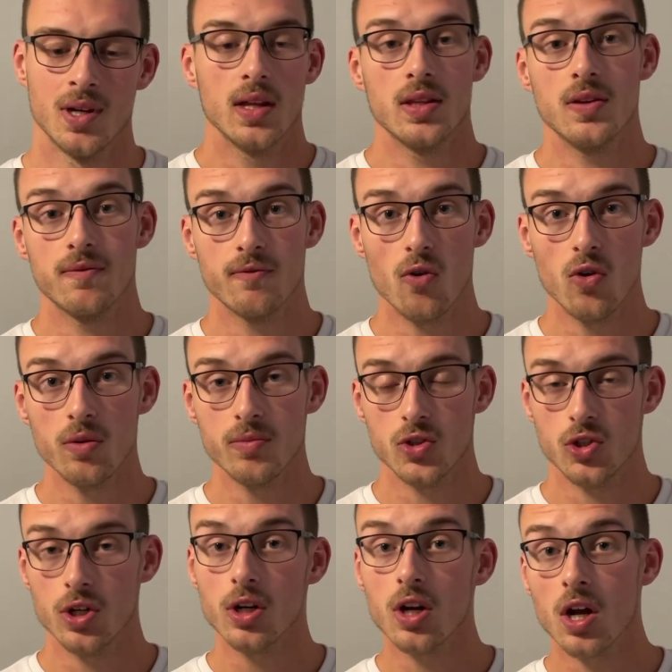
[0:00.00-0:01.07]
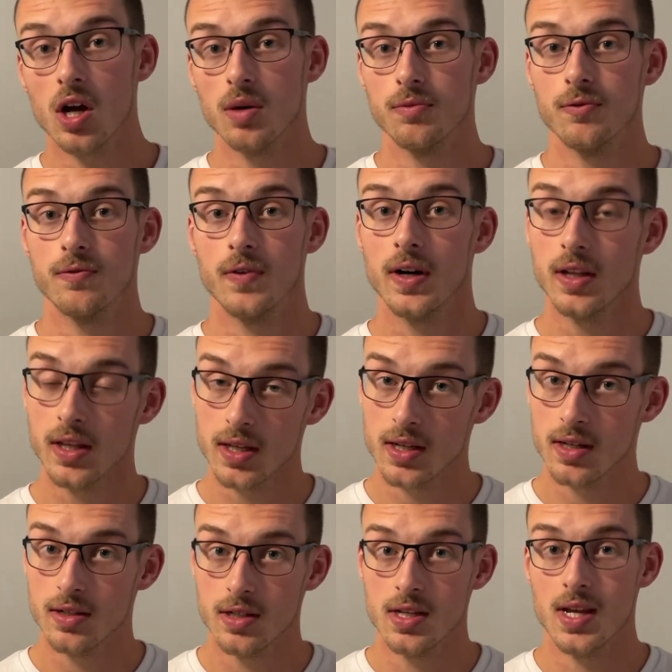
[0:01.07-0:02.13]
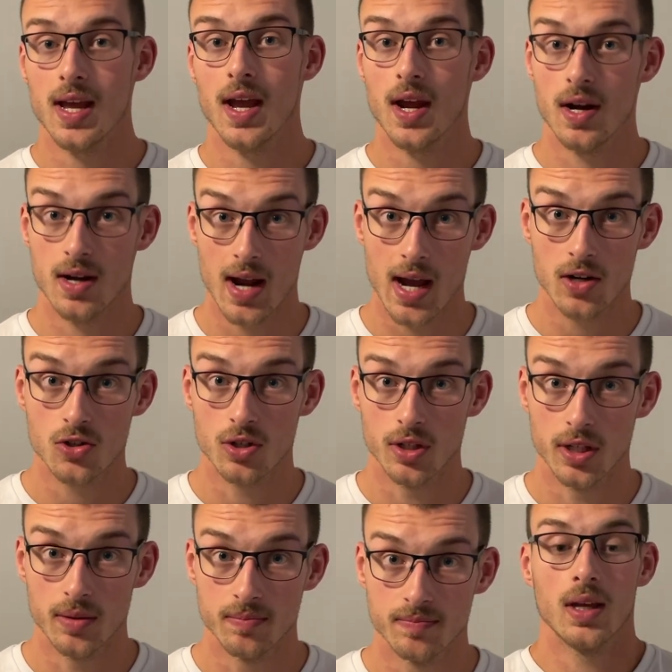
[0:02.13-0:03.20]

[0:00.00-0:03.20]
the form should come fairly easy and naturally.